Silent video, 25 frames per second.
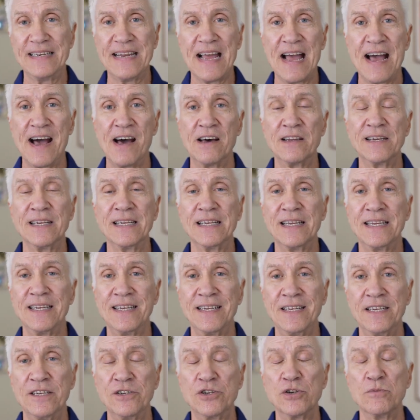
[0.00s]
down and
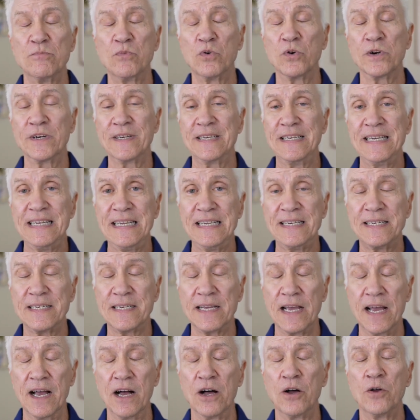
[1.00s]
get into more
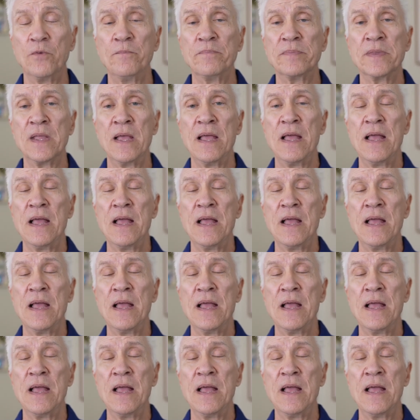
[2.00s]
detail,